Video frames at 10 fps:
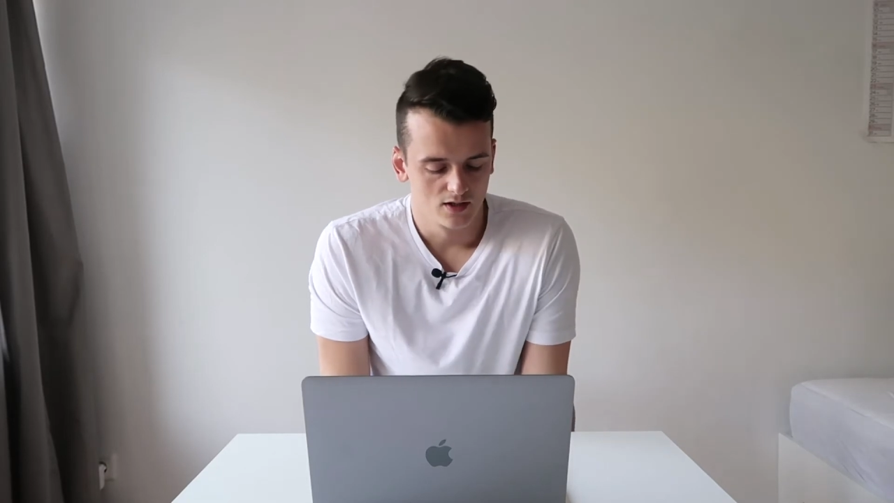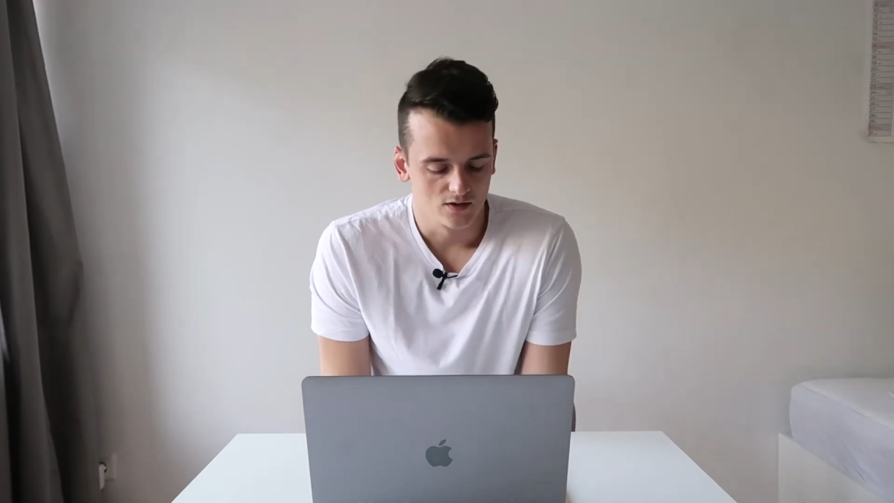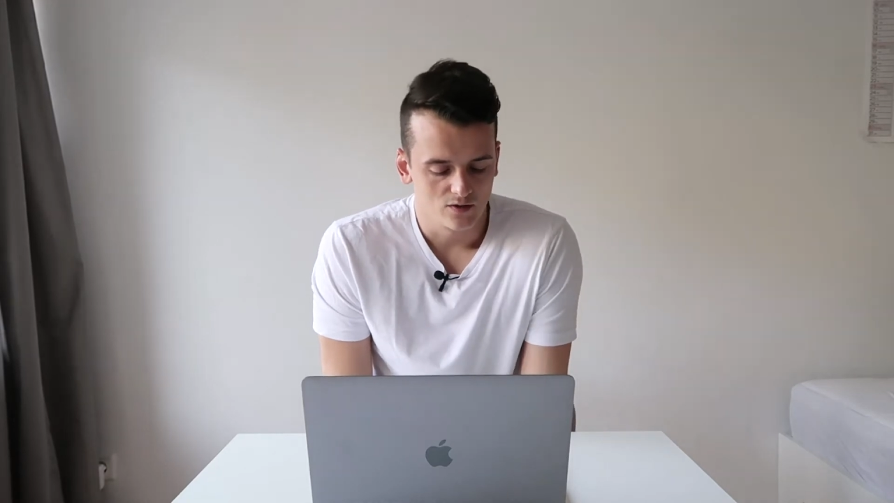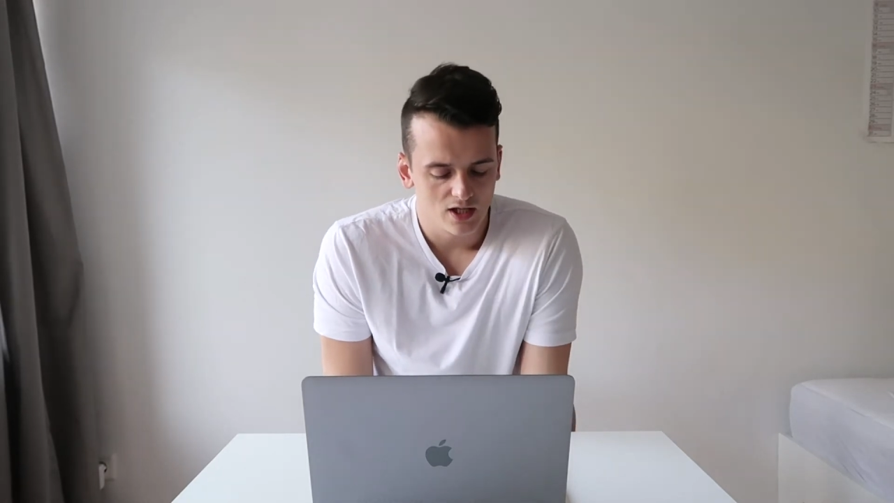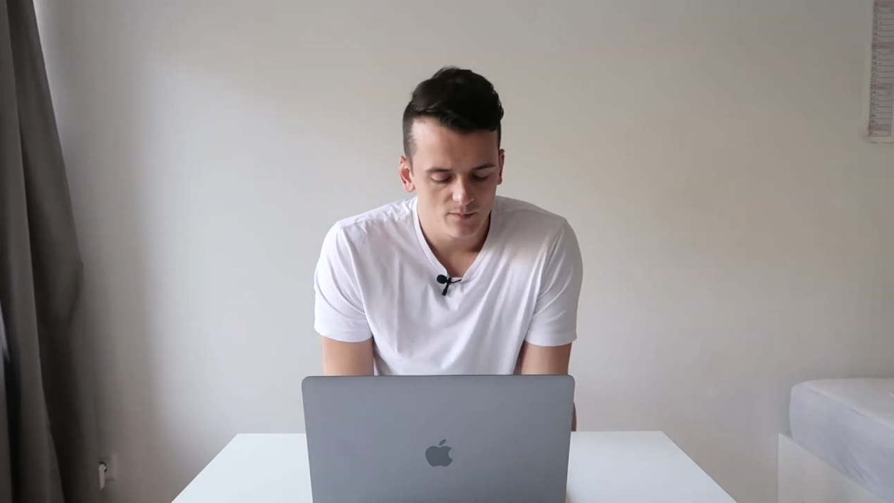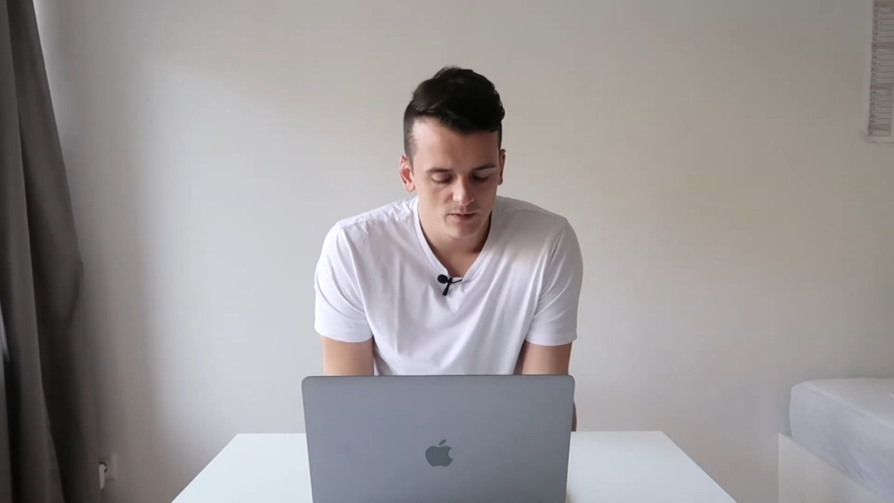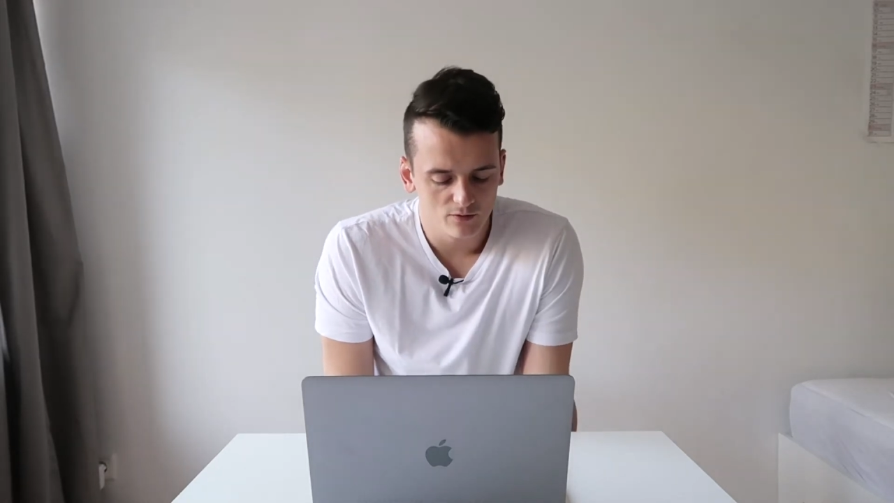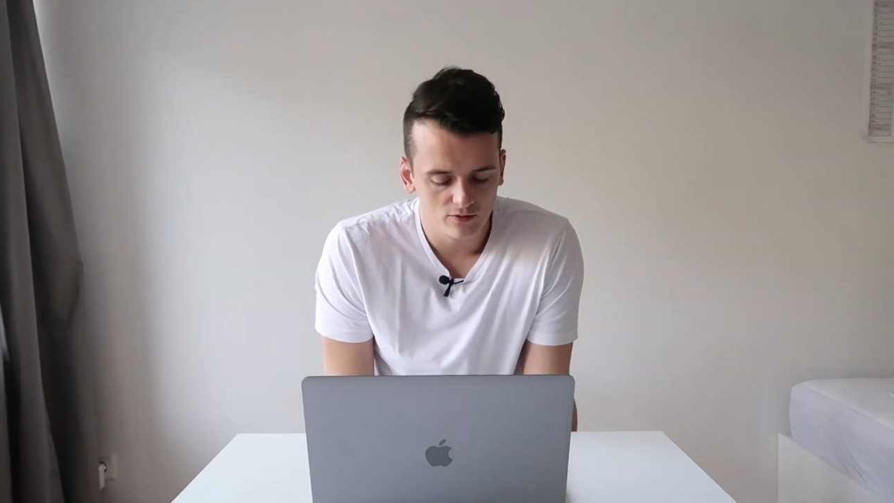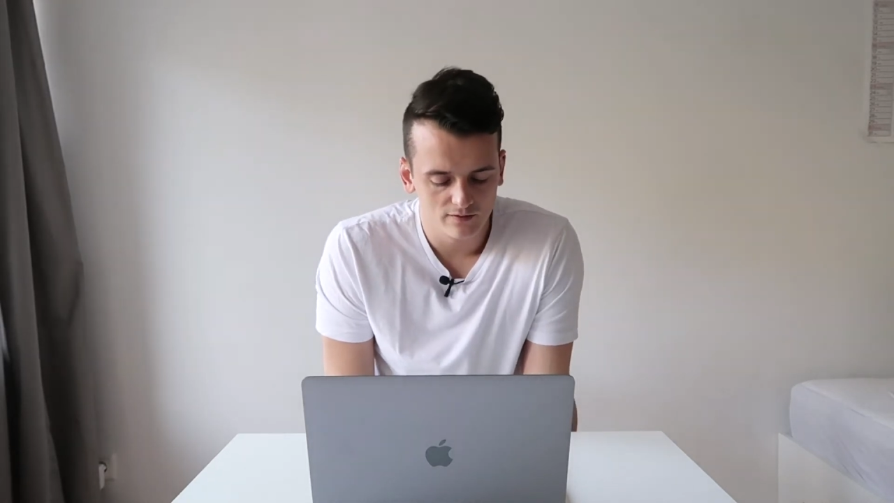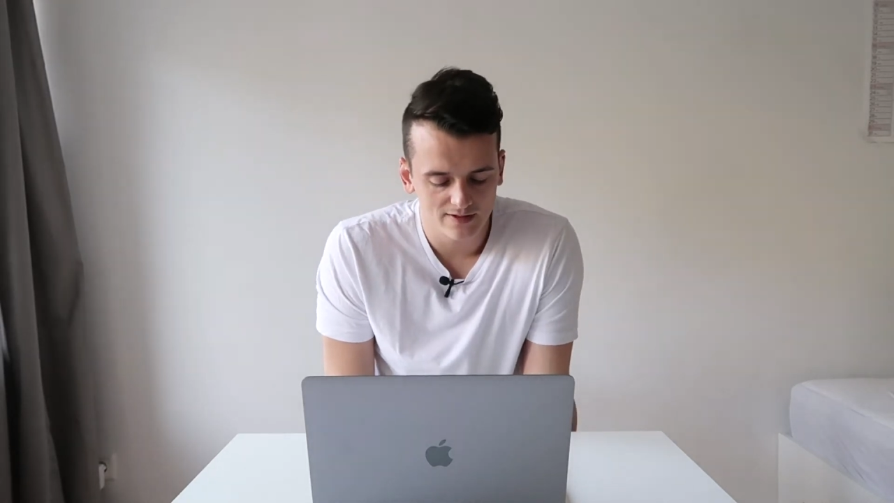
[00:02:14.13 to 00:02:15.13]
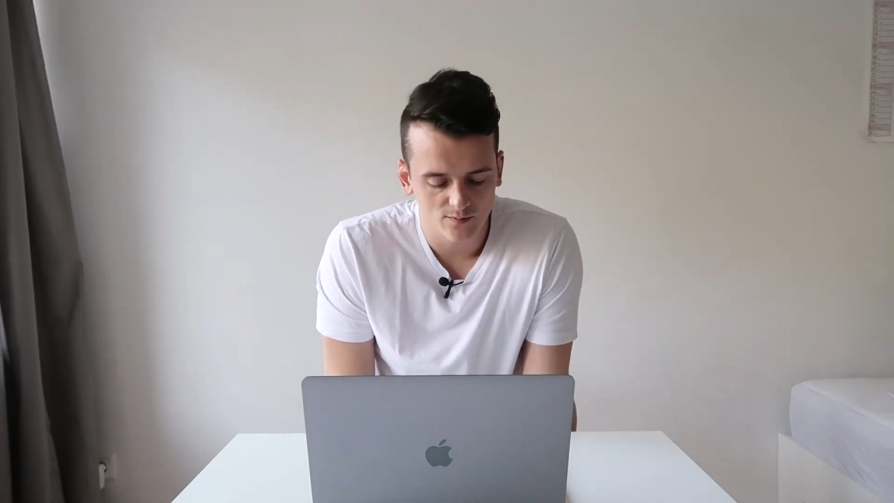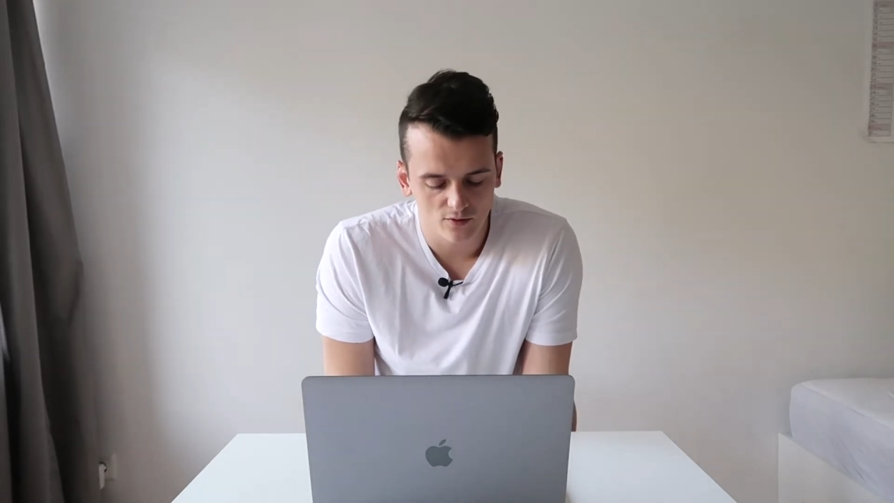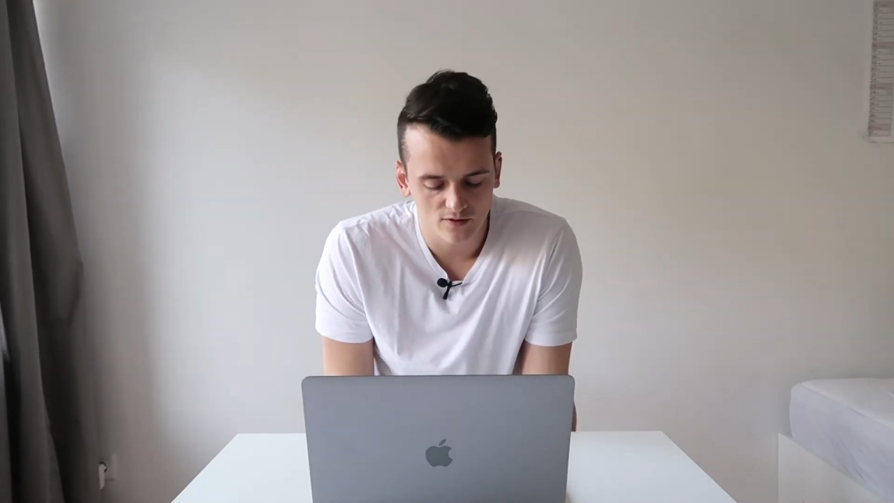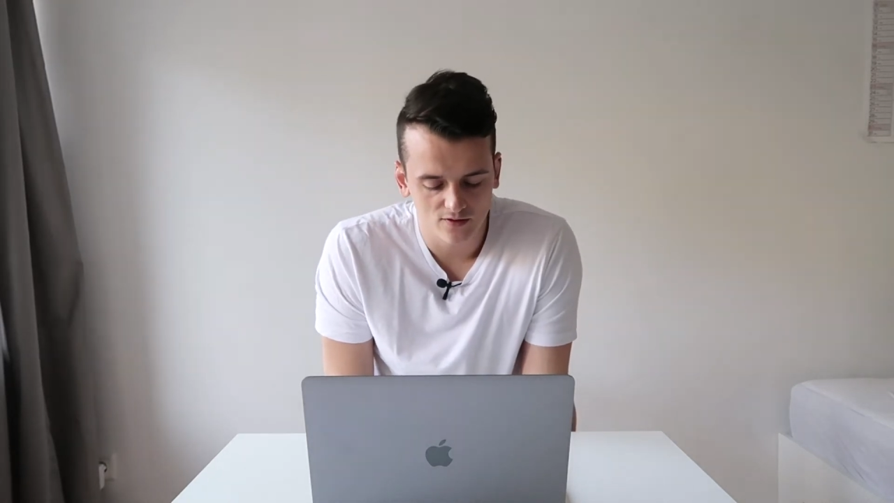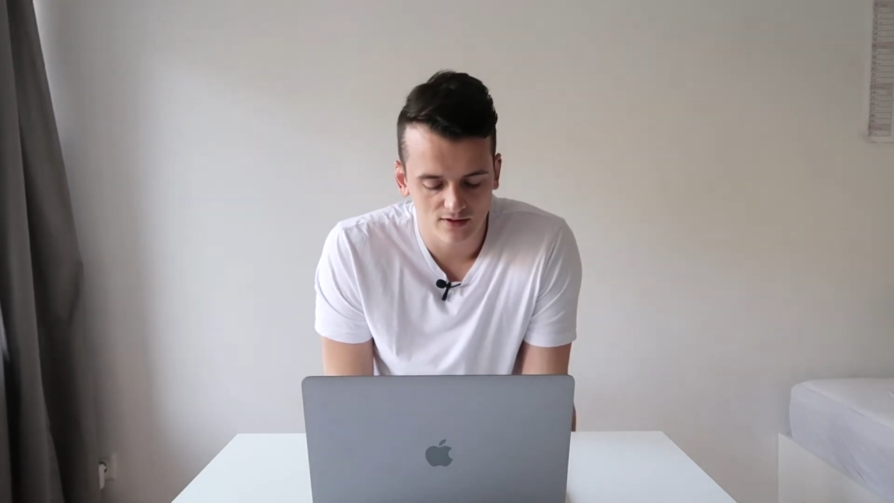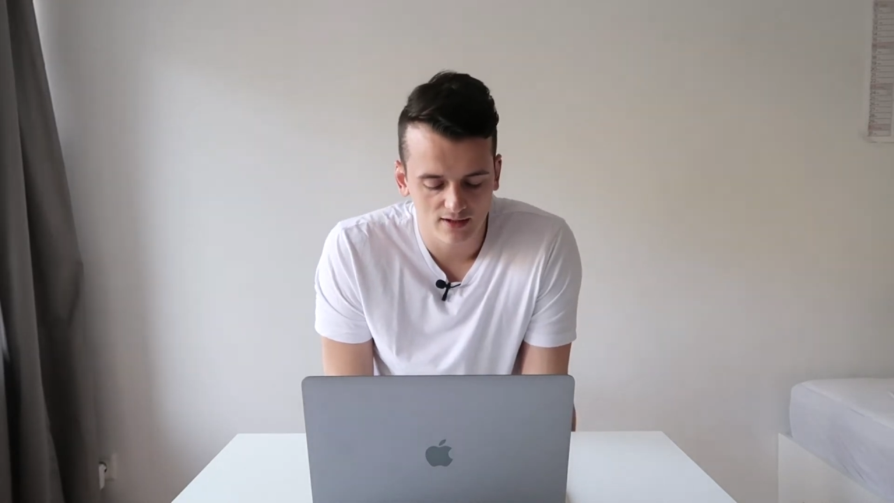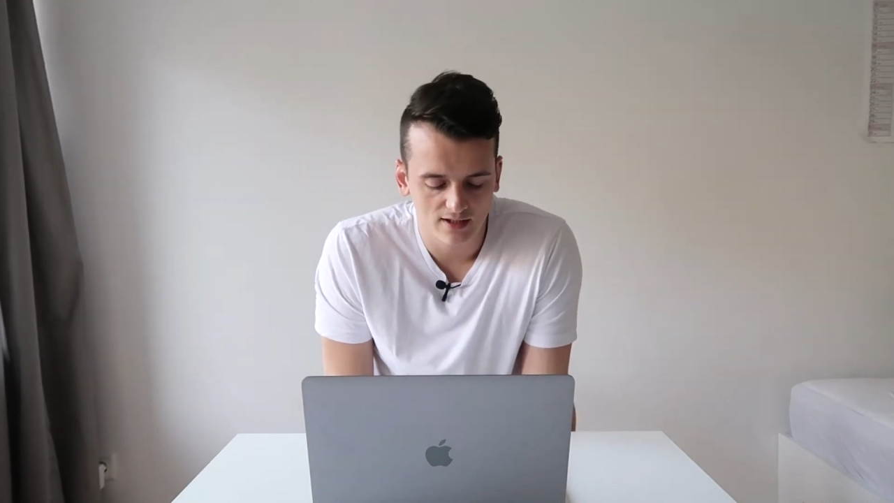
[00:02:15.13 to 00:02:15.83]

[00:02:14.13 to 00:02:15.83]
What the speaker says: to help me improve as a person,